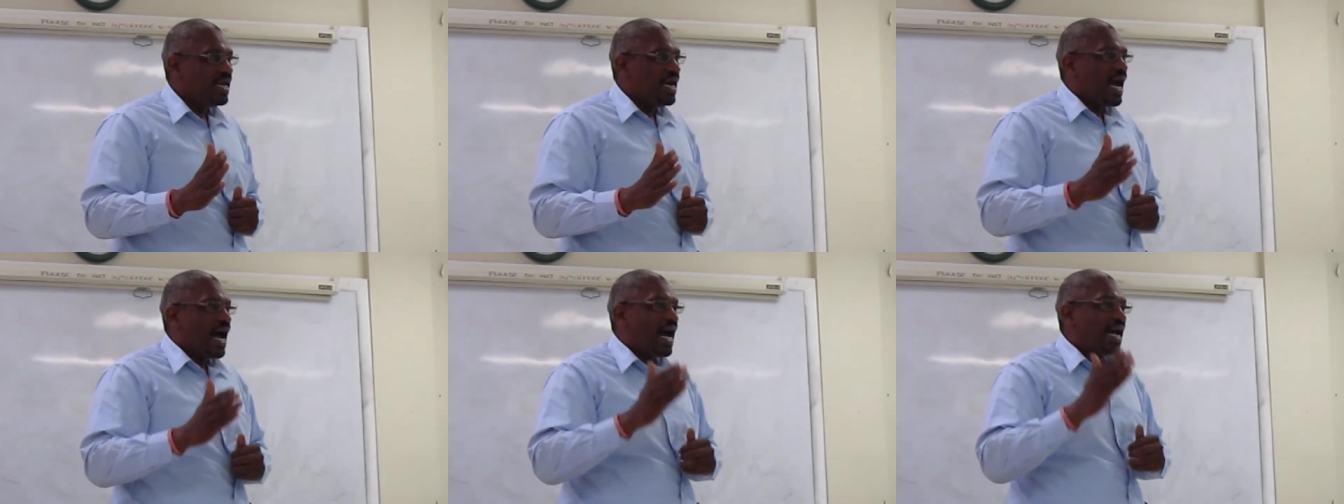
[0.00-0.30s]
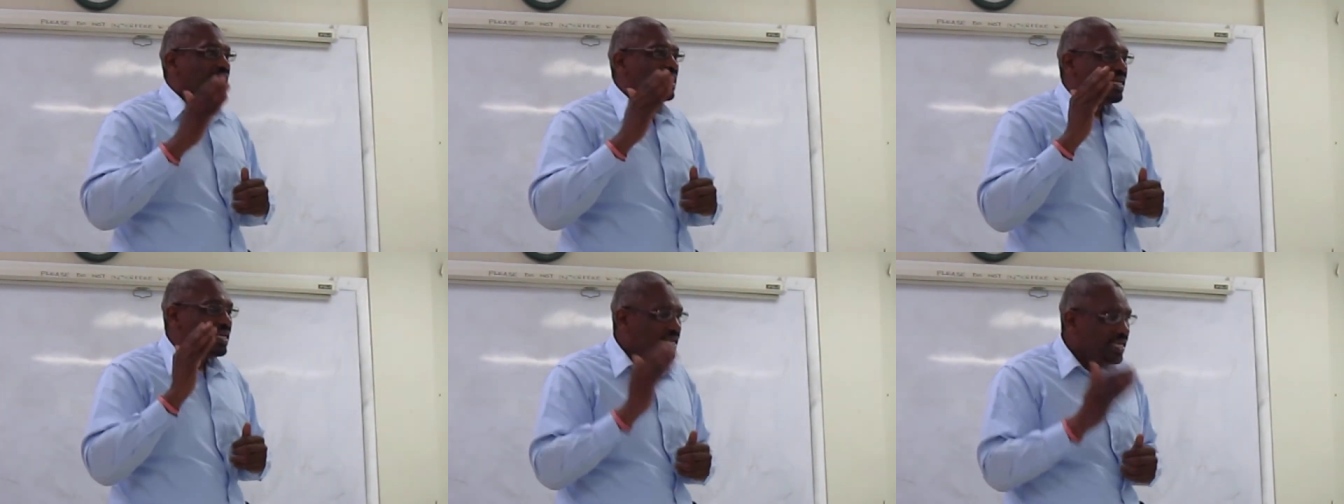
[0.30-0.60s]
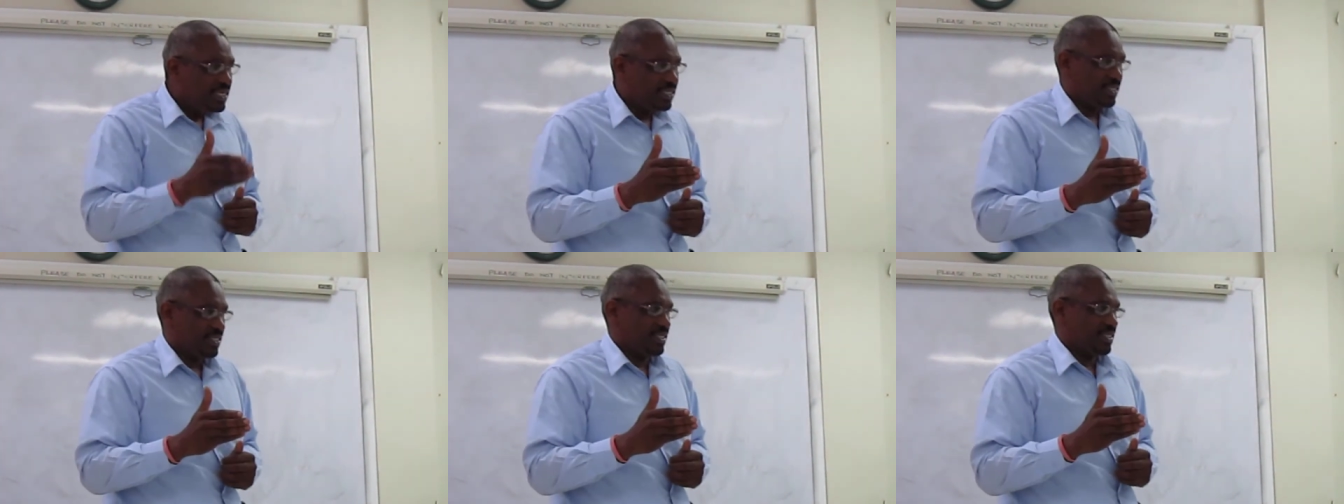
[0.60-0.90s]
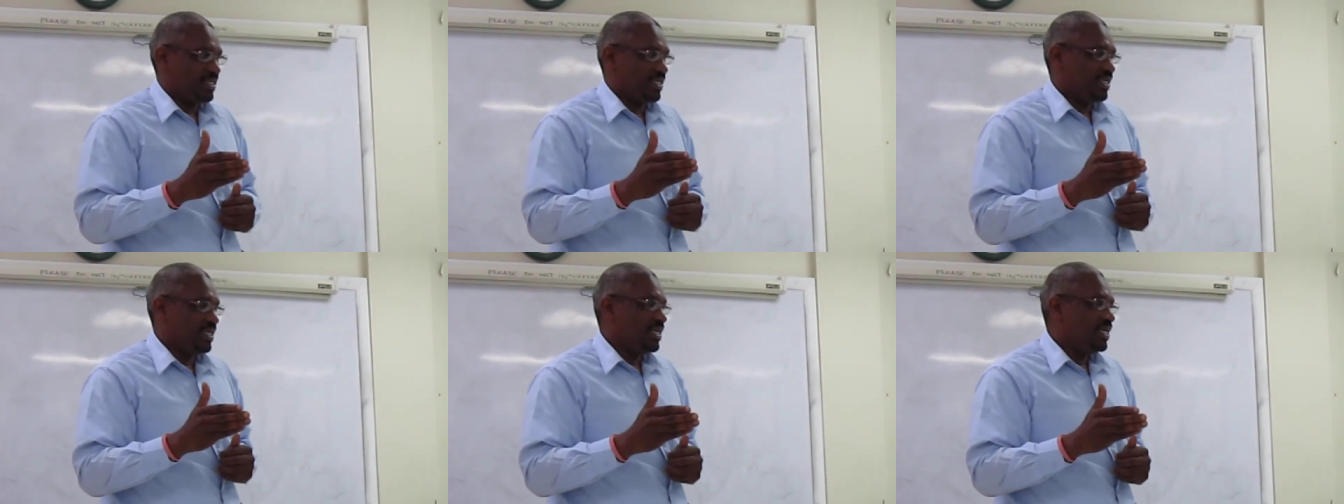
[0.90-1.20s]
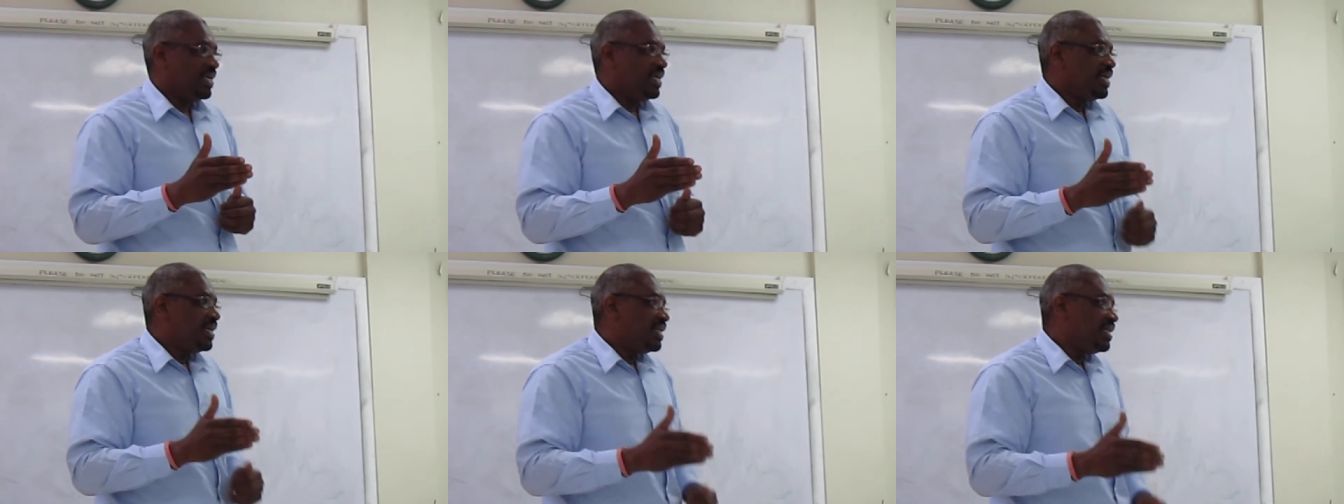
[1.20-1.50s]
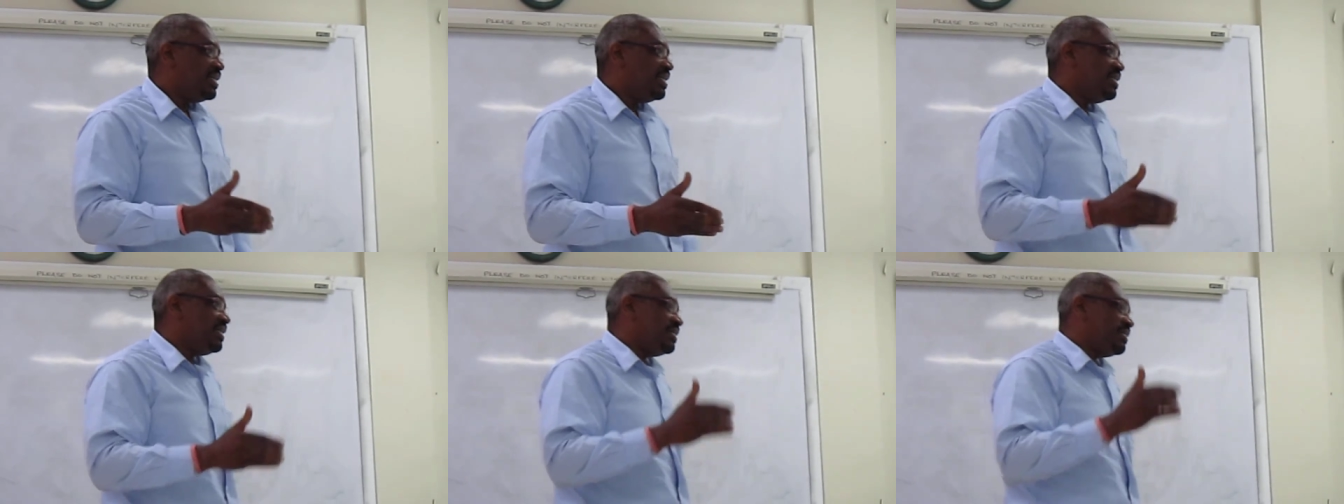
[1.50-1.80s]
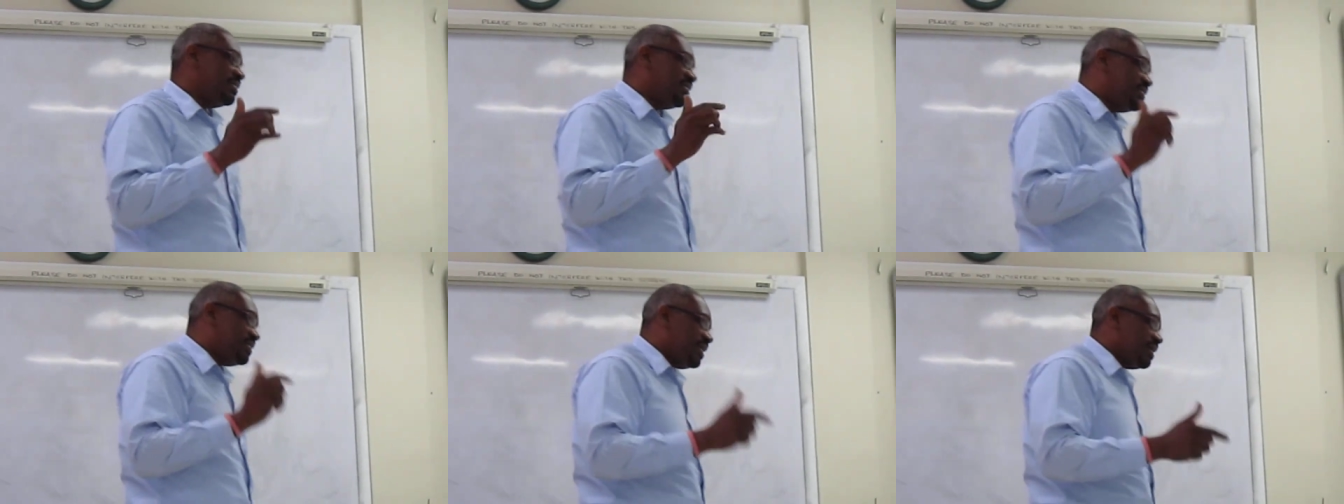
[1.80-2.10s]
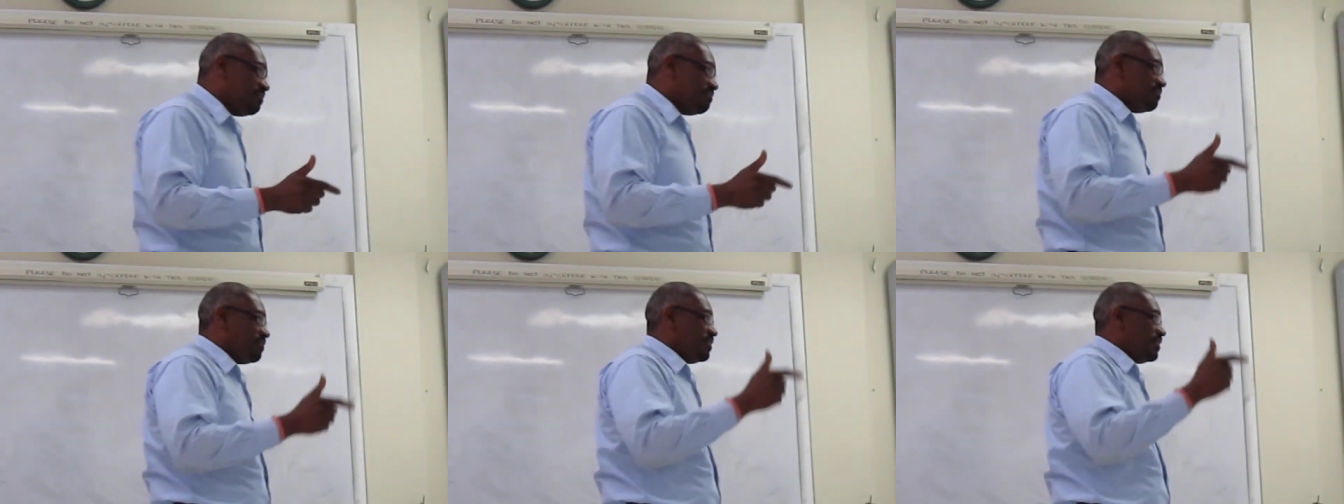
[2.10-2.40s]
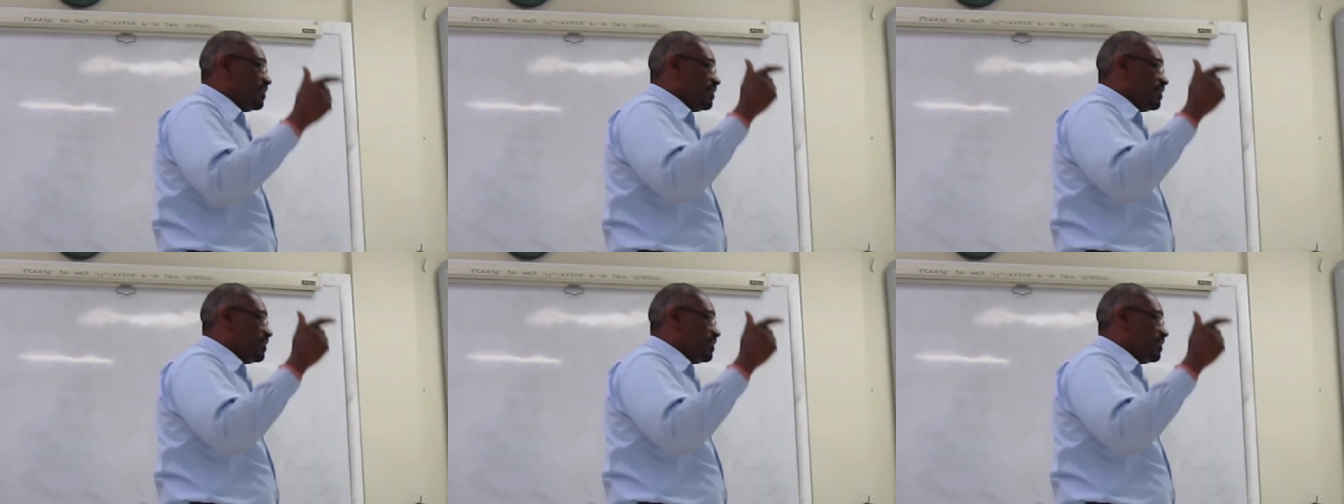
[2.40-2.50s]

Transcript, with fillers: At least give